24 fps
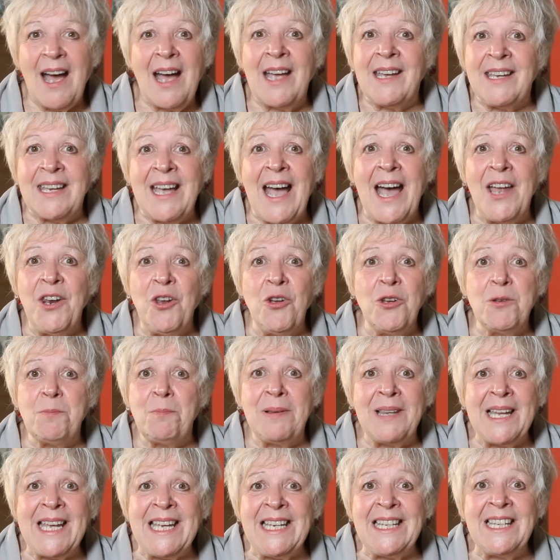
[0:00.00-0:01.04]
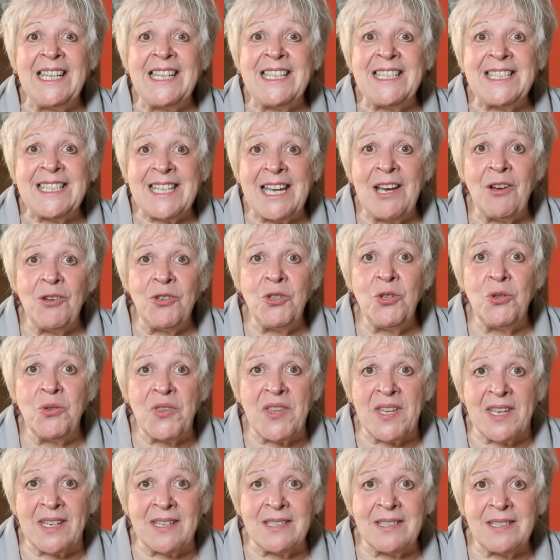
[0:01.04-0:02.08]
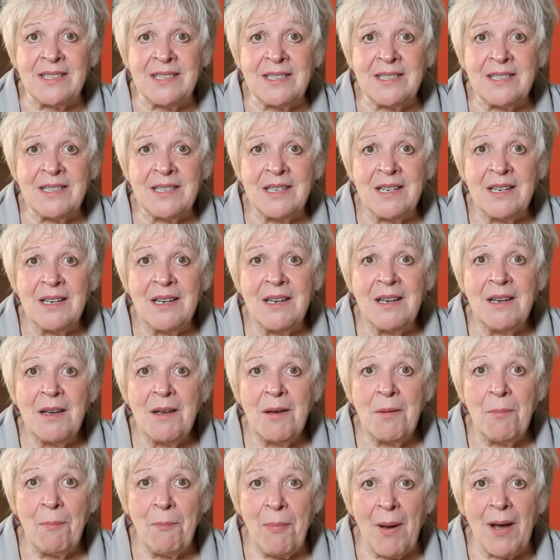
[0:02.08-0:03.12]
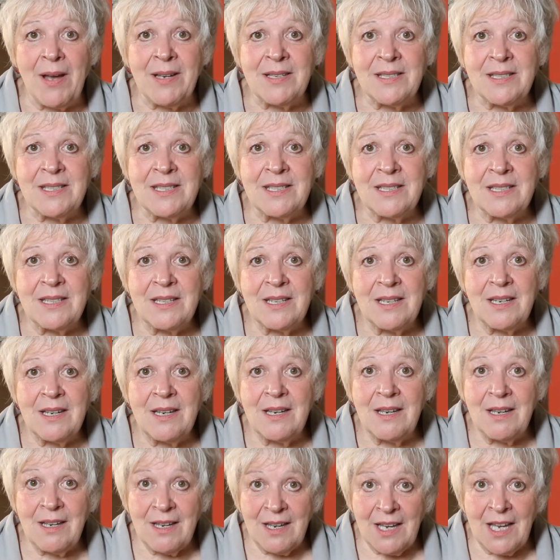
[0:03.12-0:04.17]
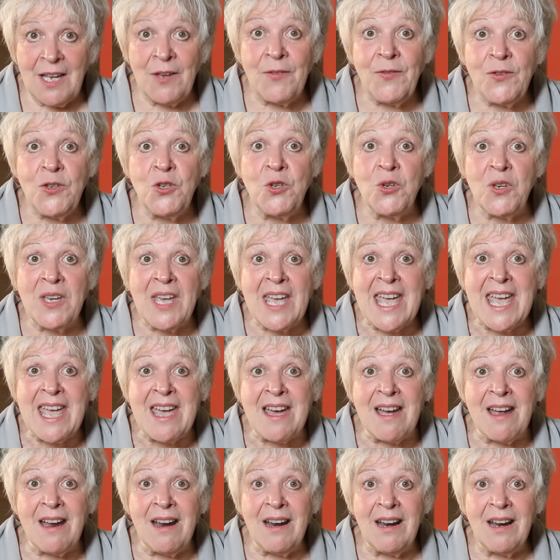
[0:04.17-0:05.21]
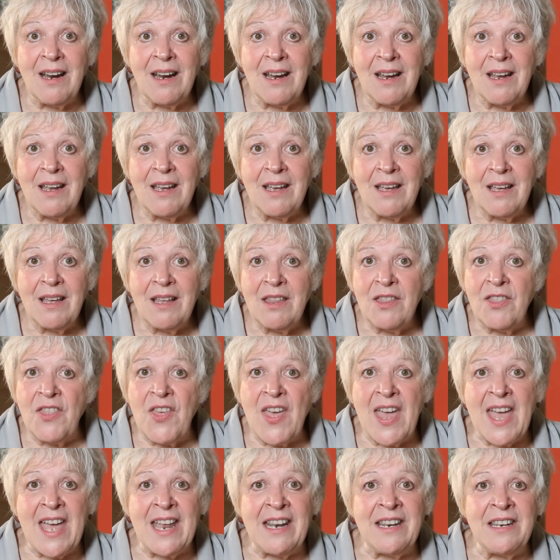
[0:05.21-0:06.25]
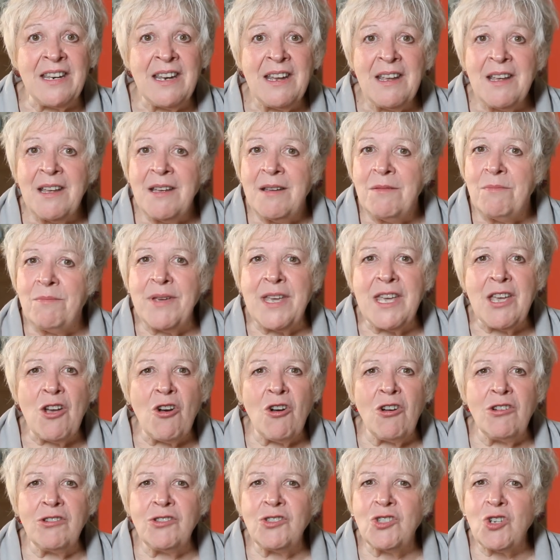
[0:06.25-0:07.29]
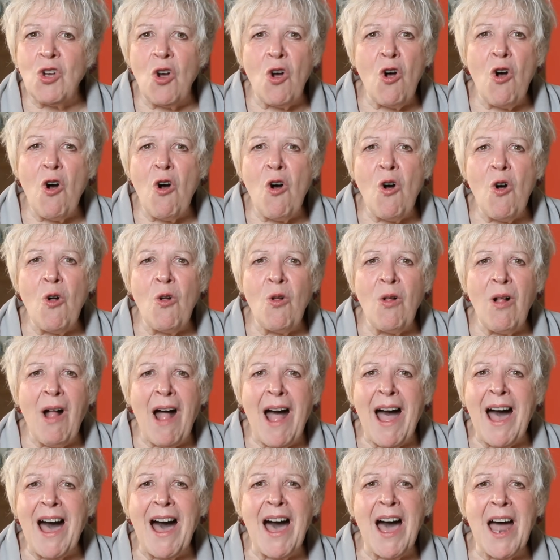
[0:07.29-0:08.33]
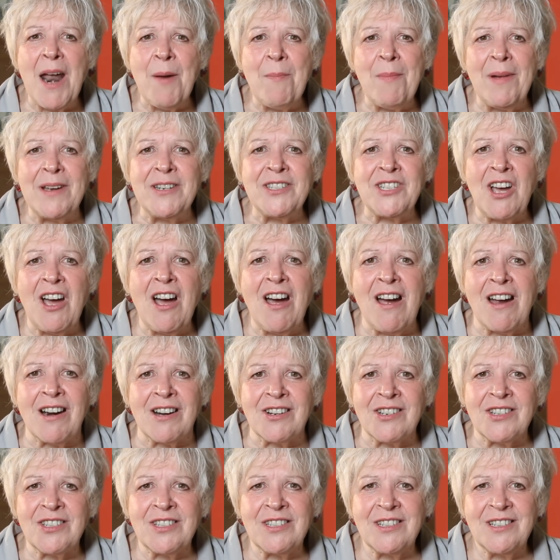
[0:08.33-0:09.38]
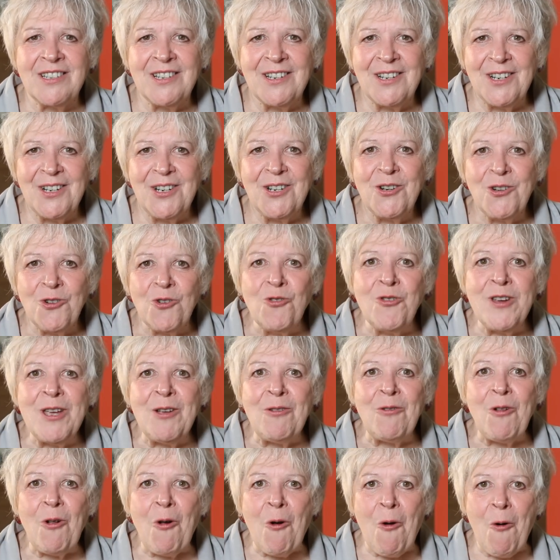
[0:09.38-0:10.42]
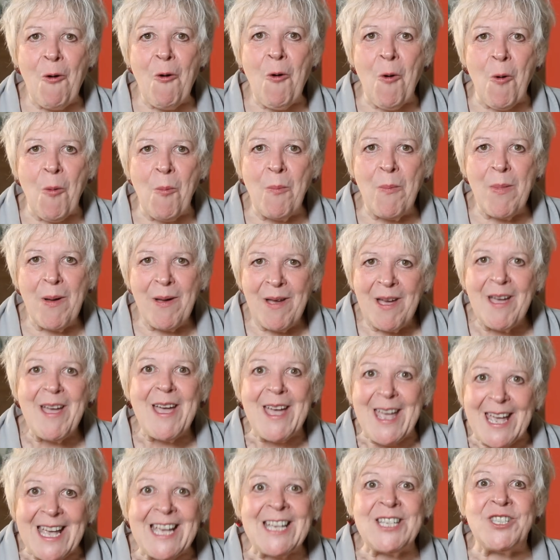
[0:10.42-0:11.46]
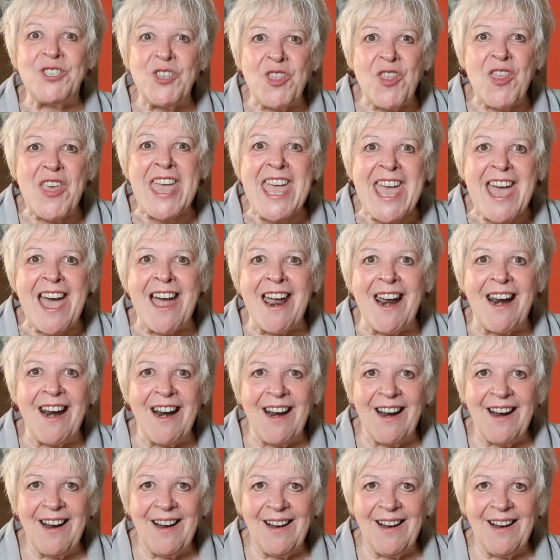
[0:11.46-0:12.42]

I cannot plainly tell you this, but if you care, then beyond all harm and hurt, real hope is there.